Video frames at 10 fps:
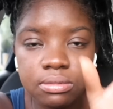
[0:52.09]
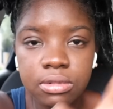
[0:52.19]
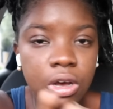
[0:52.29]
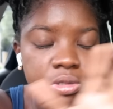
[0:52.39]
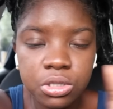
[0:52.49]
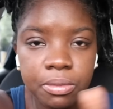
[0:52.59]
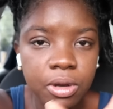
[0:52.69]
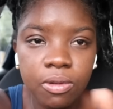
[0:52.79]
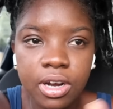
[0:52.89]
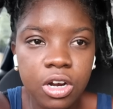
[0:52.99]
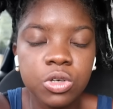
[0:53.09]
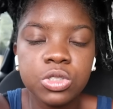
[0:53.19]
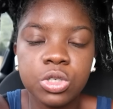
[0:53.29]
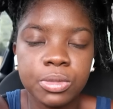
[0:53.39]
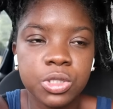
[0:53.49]
house number one or
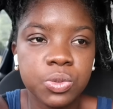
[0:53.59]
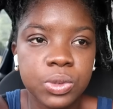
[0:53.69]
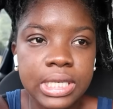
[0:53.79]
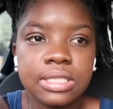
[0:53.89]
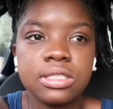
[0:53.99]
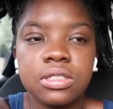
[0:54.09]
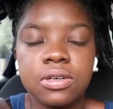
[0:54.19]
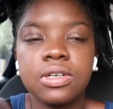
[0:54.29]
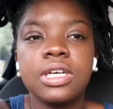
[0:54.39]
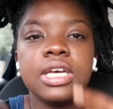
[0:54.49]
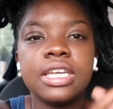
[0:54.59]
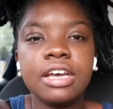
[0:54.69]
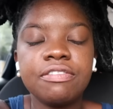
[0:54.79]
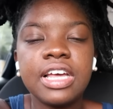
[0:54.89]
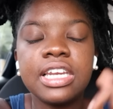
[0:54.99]
house number two is. So
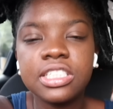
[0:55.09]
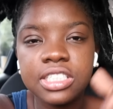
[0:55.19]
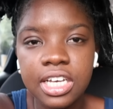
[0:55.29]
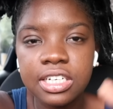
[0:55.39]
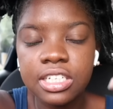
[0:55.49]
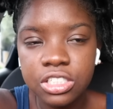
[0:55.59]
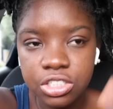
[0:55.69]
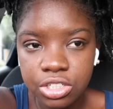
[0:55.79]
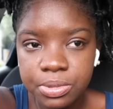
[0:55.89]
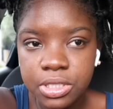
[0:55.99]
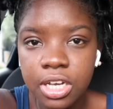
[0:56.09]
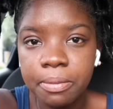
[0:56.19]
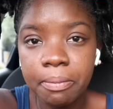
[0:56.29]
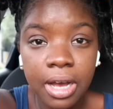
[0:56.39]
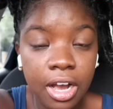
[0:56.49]
definitely check the
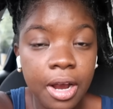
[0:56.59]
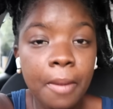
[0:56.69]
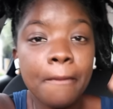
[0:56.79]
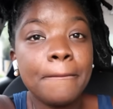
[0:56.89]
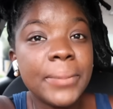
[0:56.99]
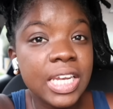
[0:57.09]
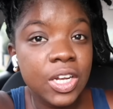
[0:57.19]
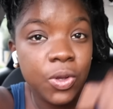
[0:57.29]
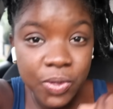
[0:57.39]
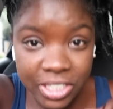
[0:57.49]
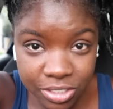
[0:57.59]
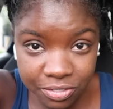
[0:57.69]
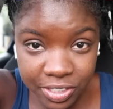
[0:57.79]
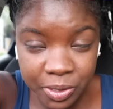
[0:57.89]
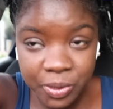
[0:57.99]
description bar below this
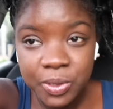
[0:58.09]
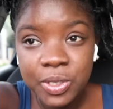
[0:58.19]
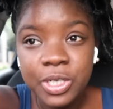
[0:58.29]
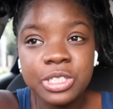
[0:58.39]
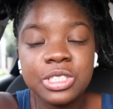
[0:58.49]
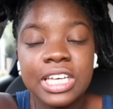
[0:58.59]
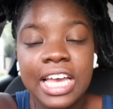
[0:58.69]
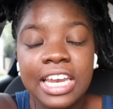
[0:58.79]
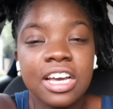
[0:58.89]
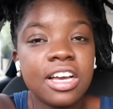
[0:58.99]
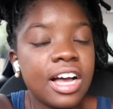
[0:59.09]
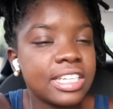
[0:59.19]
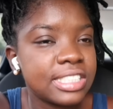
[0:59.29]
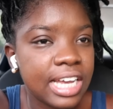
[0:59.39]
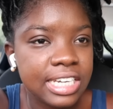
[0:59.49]
video to get the
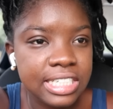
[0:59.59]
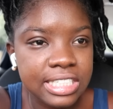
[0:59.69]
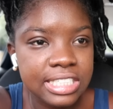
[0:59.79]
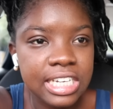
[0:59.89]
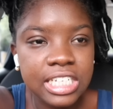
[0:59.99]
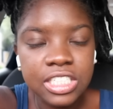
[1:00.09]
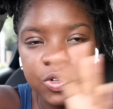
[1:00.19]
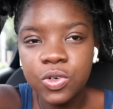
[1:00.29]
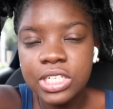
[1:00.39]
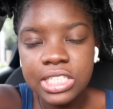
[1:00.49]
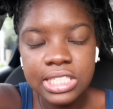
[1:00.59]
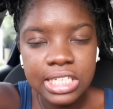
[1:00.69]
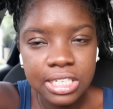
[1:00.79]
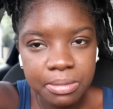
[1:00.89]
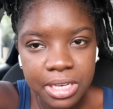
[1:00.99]
contact details. So no need to
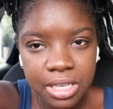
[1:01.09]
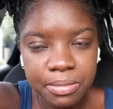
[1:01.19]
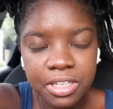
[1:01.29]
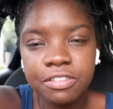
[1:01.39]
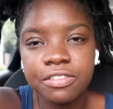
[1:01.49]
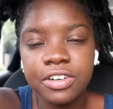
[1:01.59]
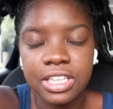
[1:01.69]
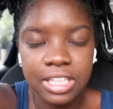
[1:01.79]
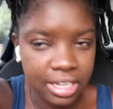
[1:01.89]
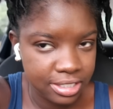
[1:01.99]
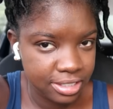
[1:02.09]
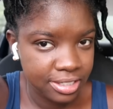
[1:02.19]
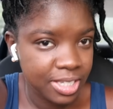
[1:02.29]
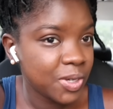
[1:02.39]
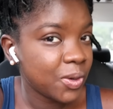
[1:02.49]
email me for that,
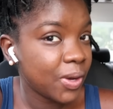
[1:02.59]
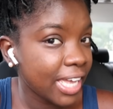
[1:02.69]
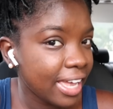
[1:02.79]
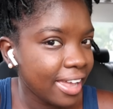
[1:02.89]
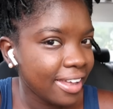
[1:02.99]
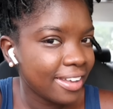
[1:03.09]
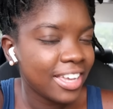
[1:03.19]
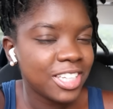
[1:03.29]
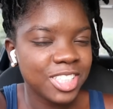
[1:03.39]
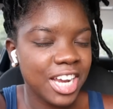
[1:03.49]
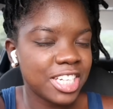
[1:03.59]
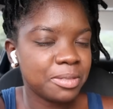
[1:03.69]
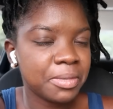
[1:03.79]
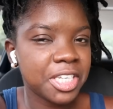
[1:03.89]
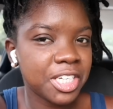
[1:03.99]
okay? Trying to
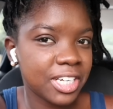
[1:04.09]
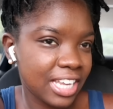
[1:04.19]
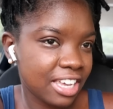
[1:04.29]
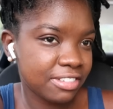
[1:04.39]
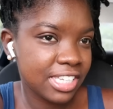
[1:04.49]
make your life